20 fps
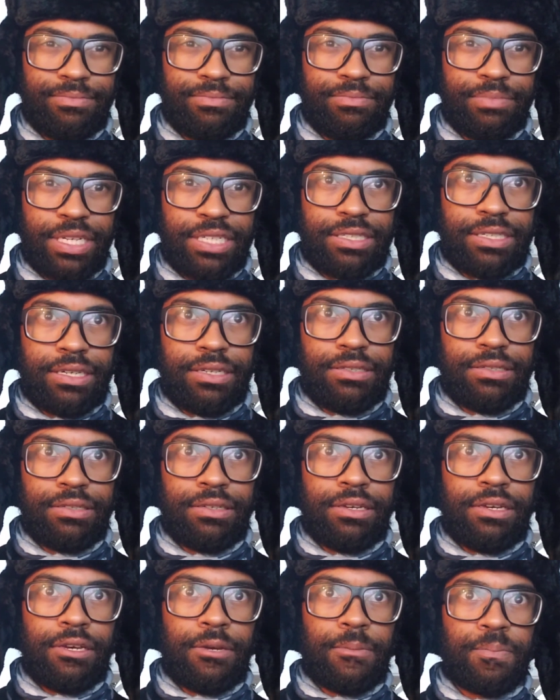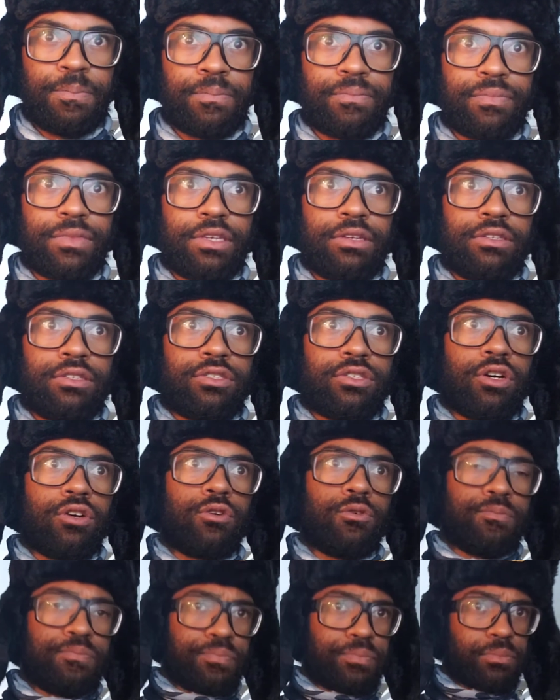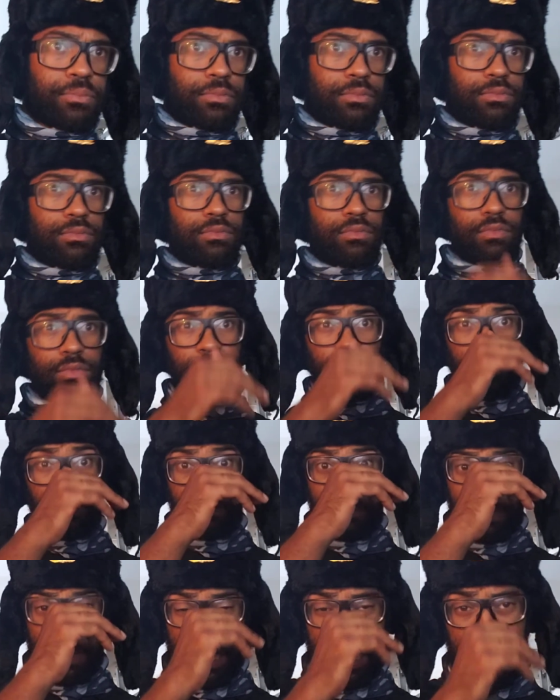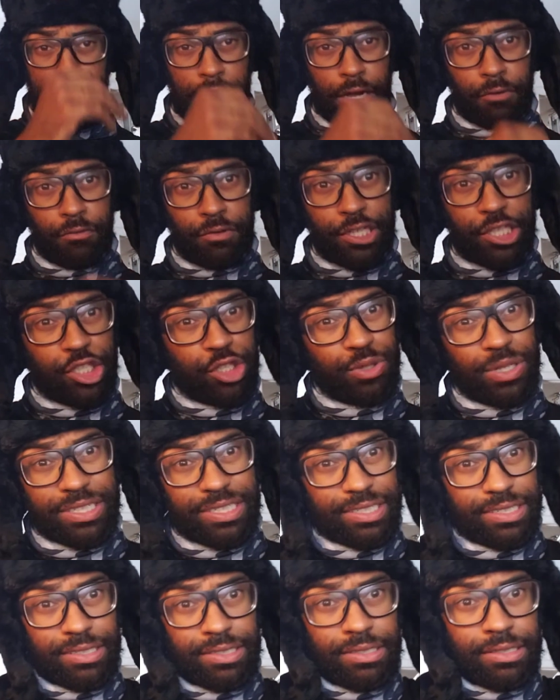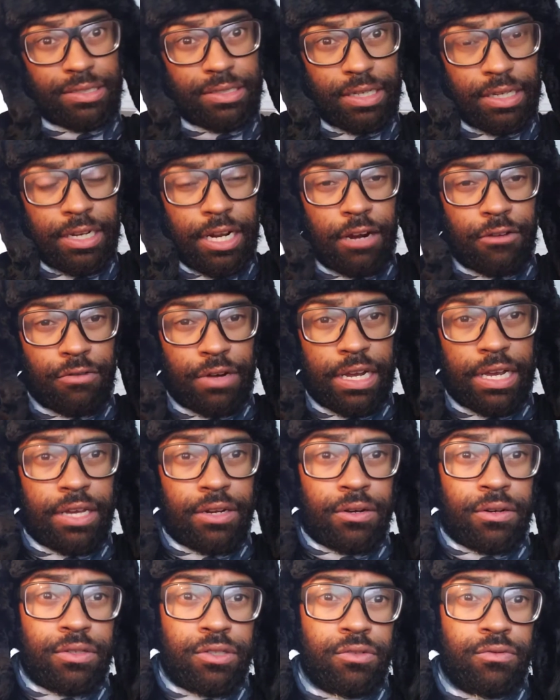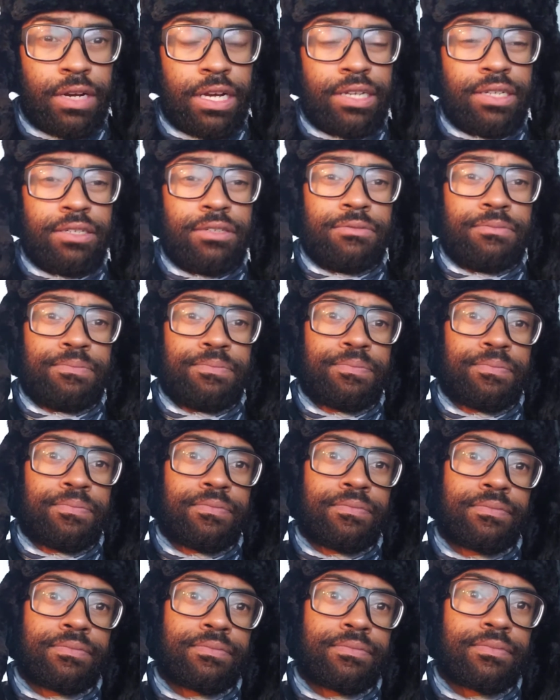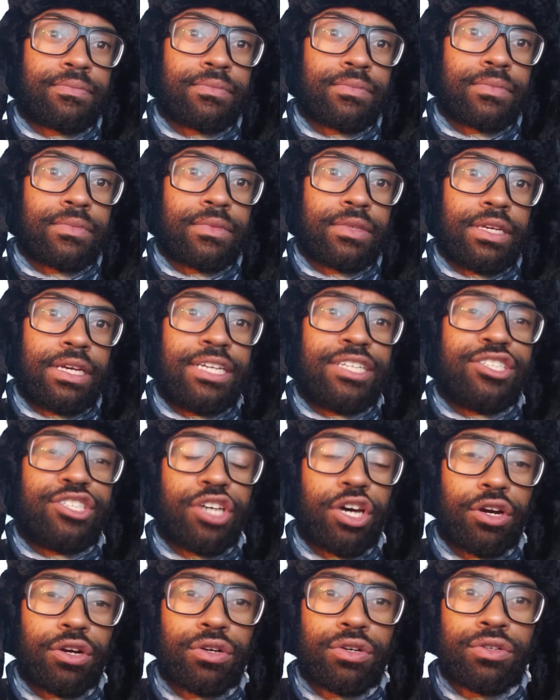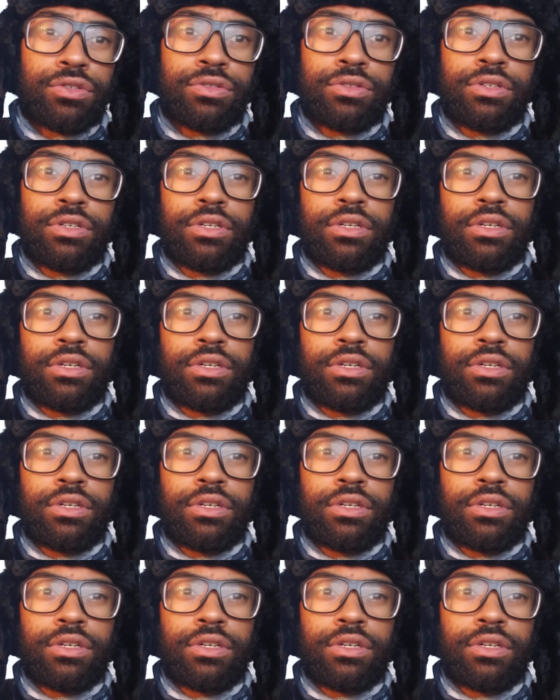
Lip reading: Make sense? So restrictions in Iran on uranium, in turn,